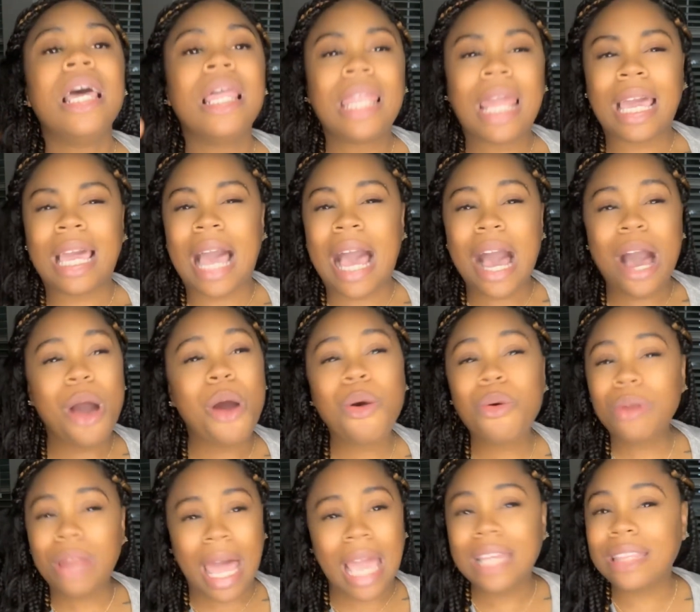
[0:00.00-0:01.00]
Like, I
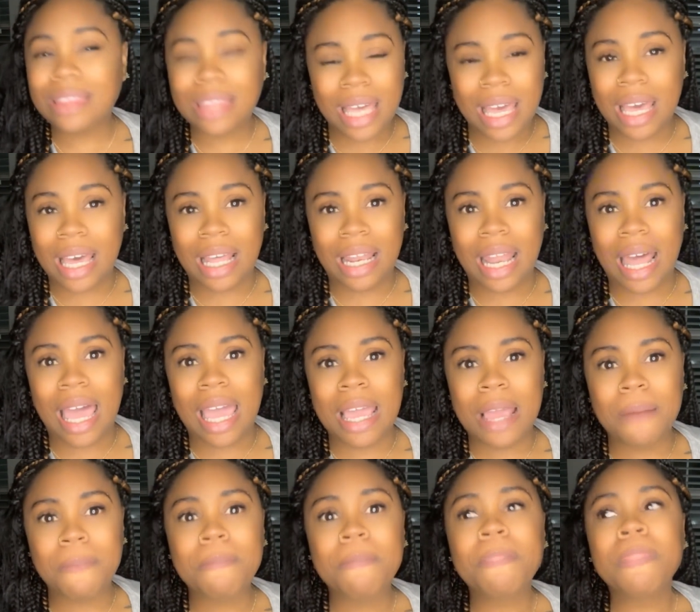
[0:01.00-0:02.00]
don't like that.
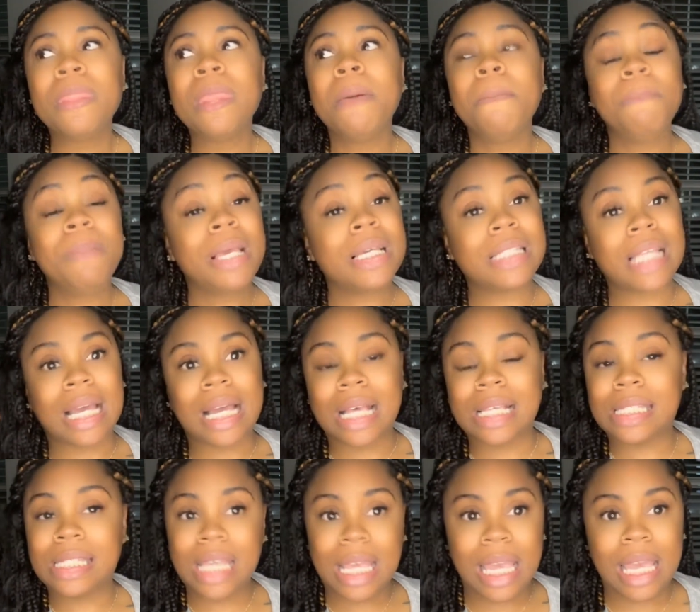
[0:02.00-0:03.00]
Like, because like I
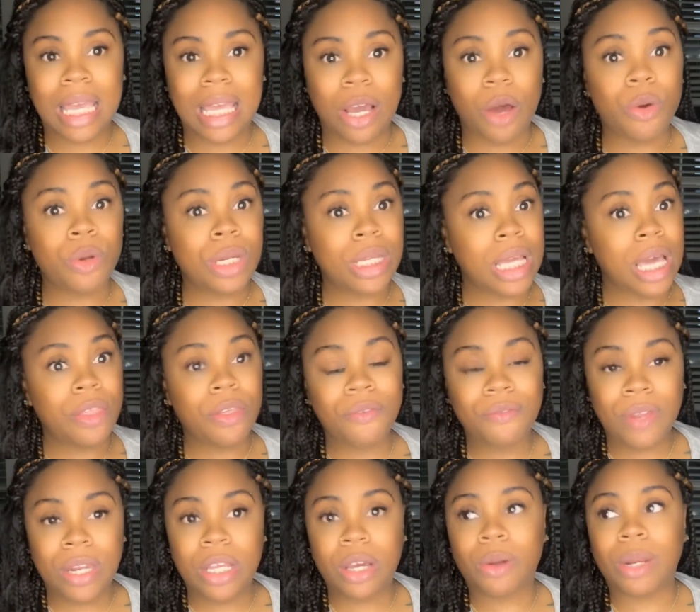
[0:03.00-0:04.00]
said on the other
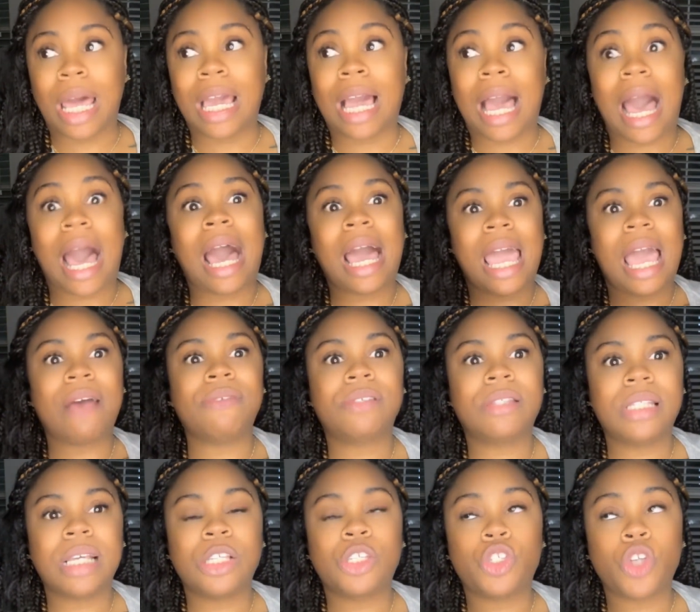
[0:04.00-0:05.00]
video, like, I have
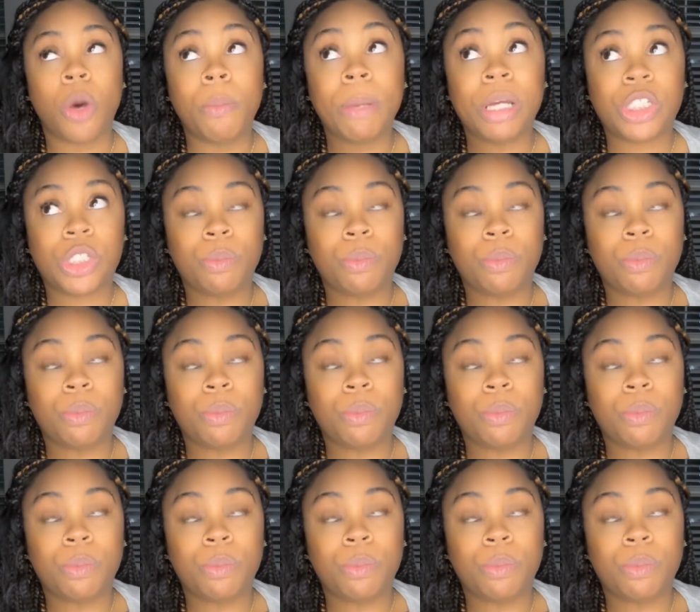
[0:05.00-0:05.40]
so much